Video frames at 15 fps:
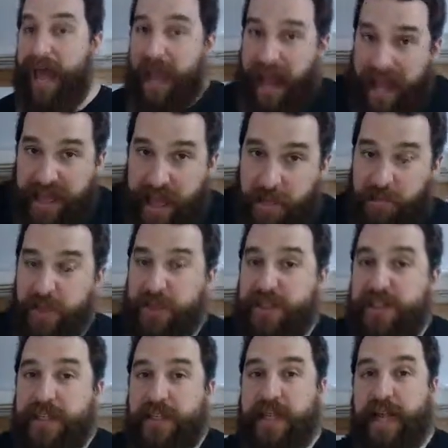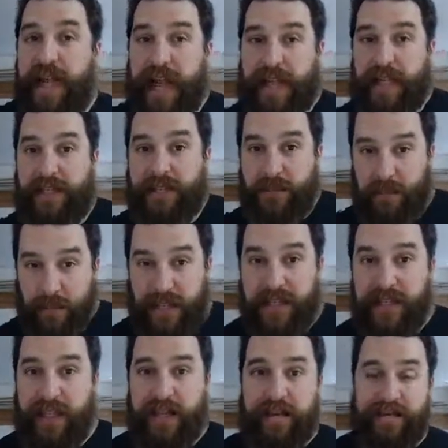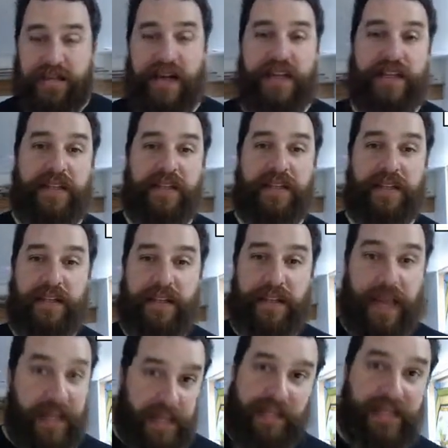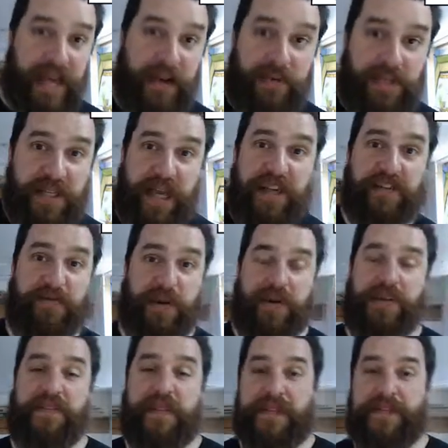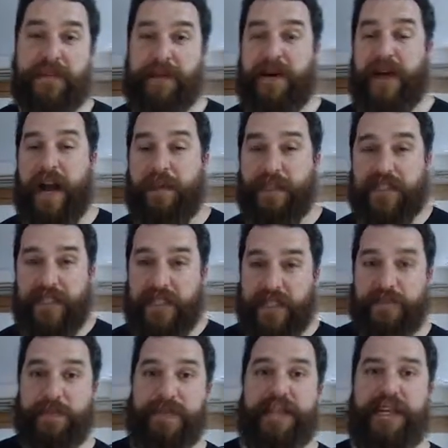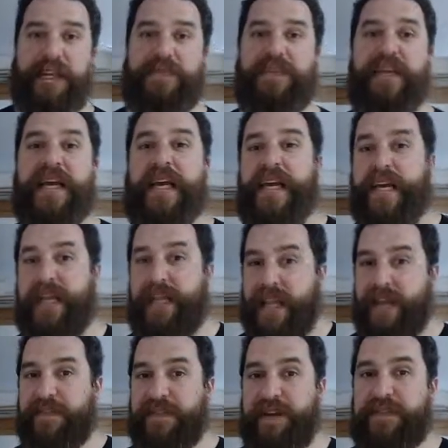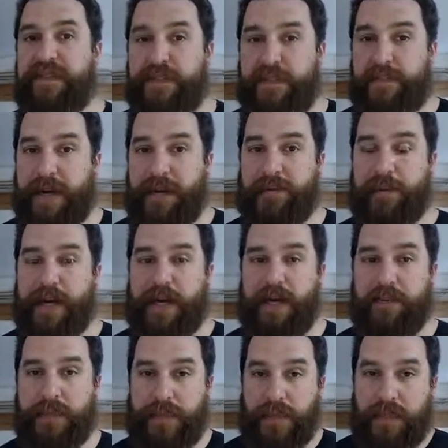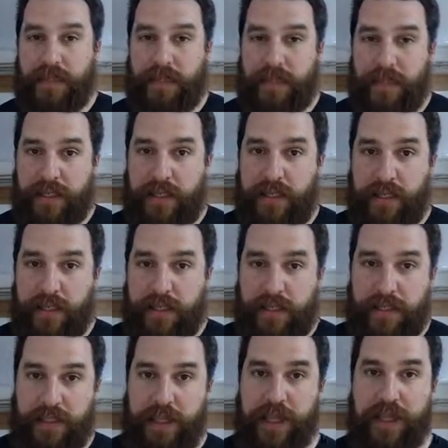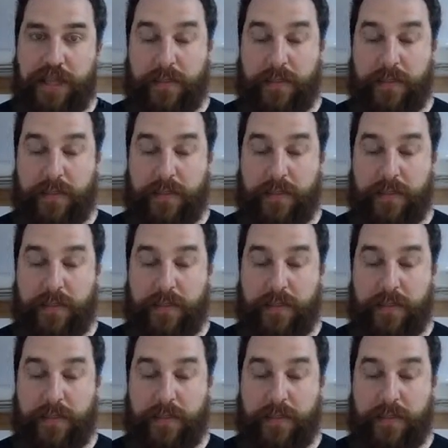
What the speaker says: And that works. And that's real and final. And that's outside of both of us. No matter how much he disbelieves in that 500-pound bomb, he's gone.